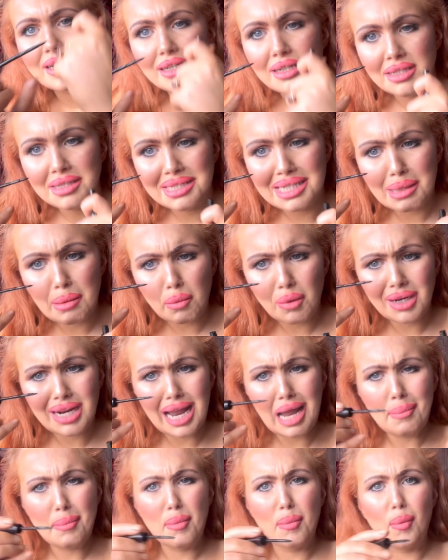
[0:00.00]
A similar
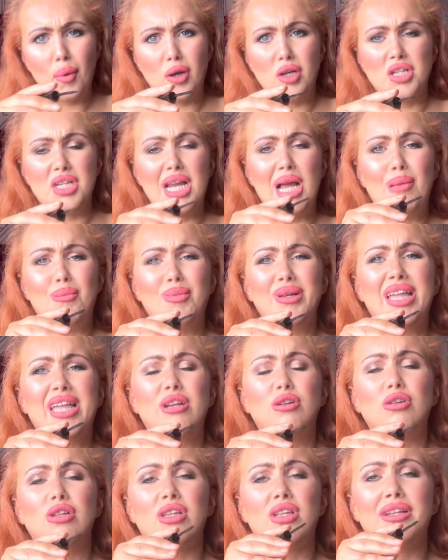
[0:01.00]
type brush
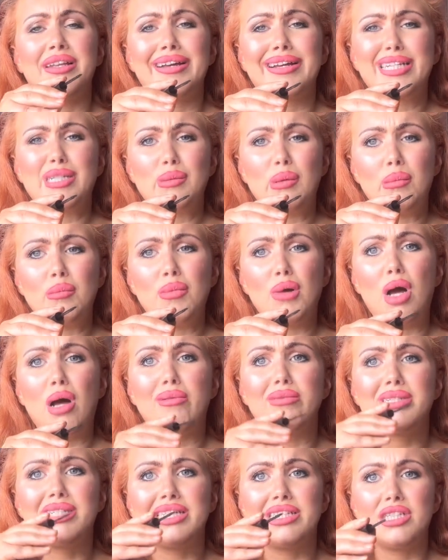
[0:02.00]
applicator to the next one, but
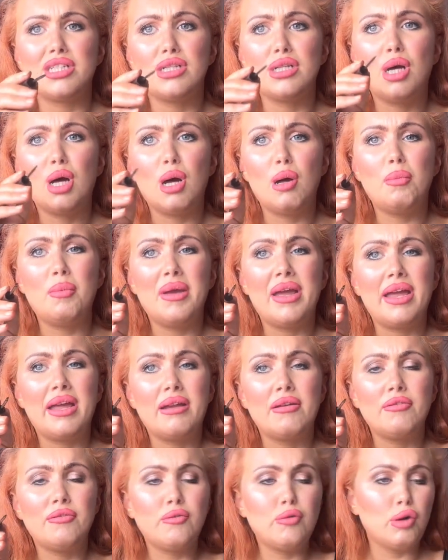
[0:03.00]
obviously it's not a
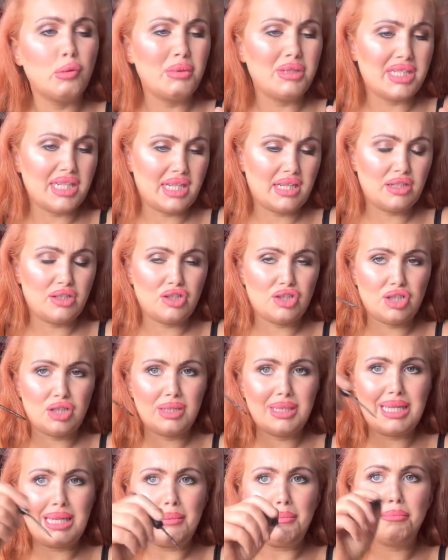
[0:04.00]
pen form, it's like just a
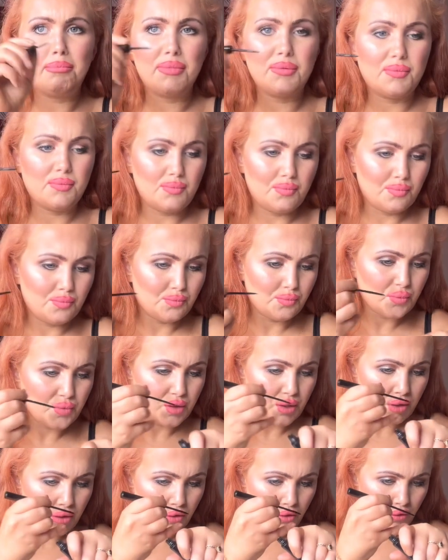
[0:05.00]
dip
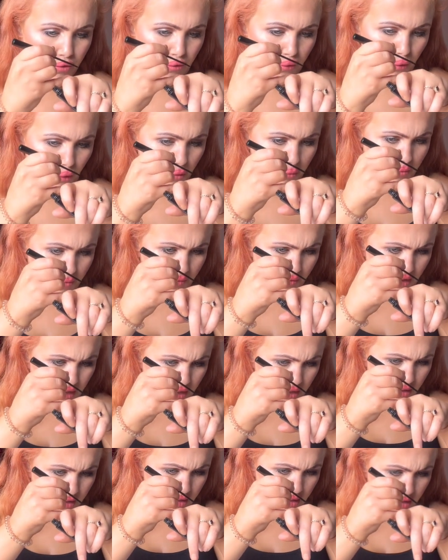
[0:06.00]
form.
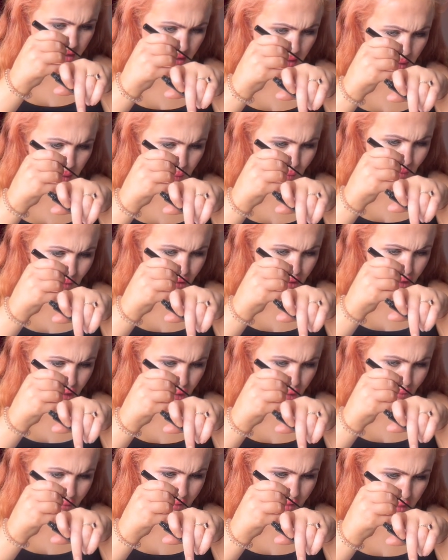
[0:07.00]
And we'll do
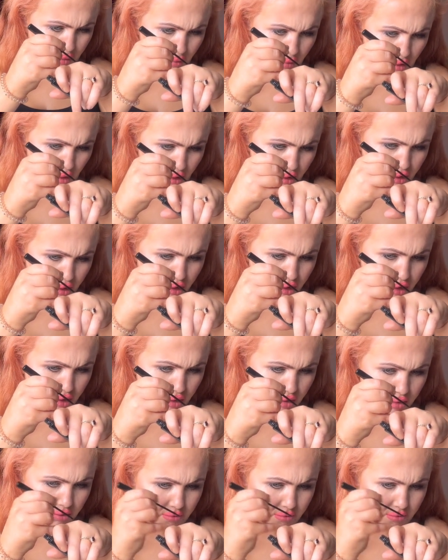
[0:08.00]
a wee swatch.